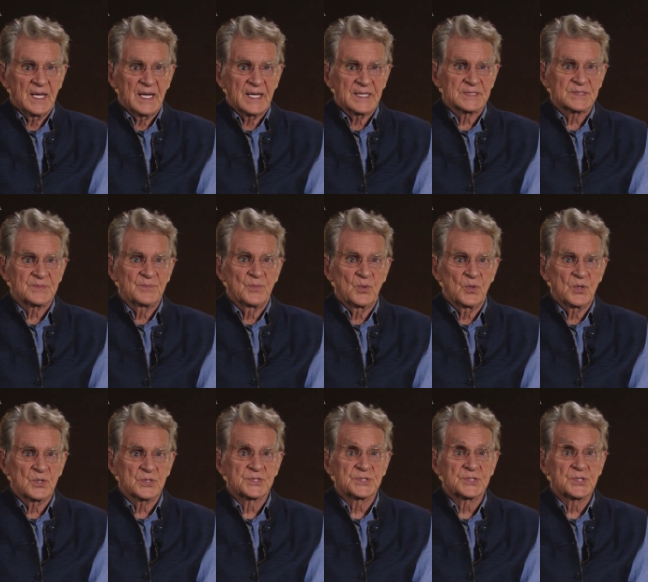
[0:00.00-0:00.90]
as
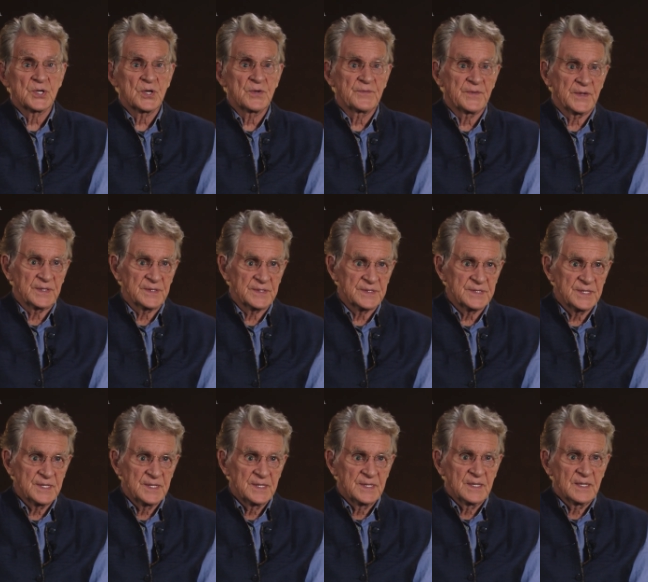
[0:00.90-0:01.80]
more
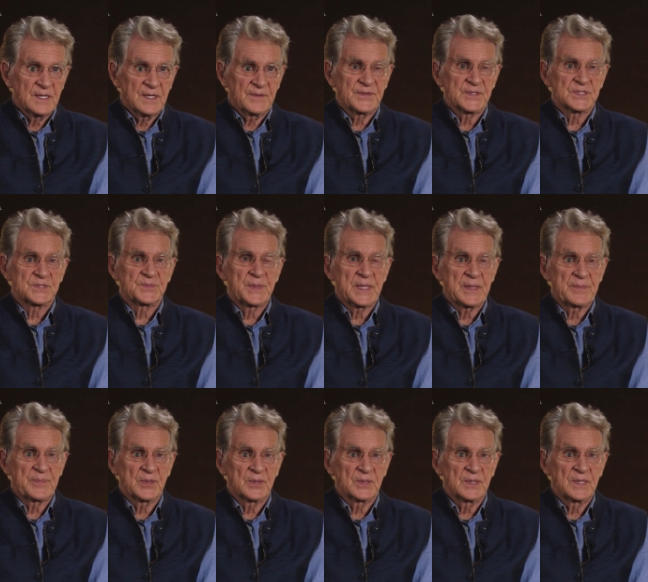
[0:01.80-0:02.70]
servant of his
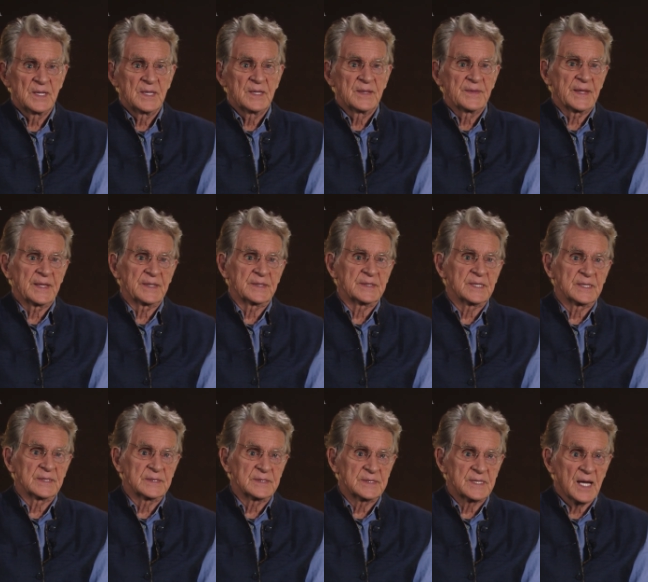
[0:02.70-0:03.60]
people than
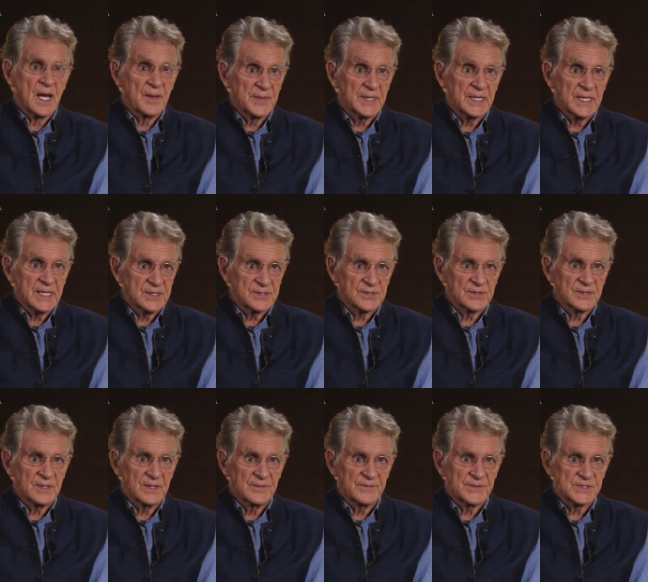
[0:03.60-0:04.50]
the
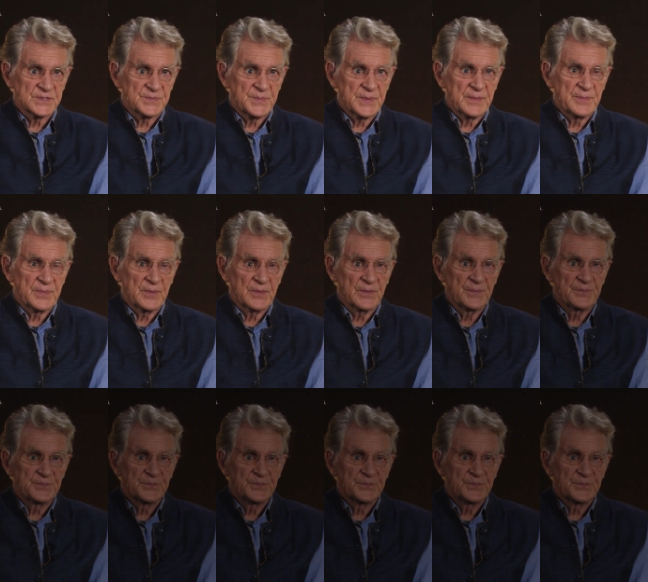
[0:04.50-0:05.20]
dominator of his people.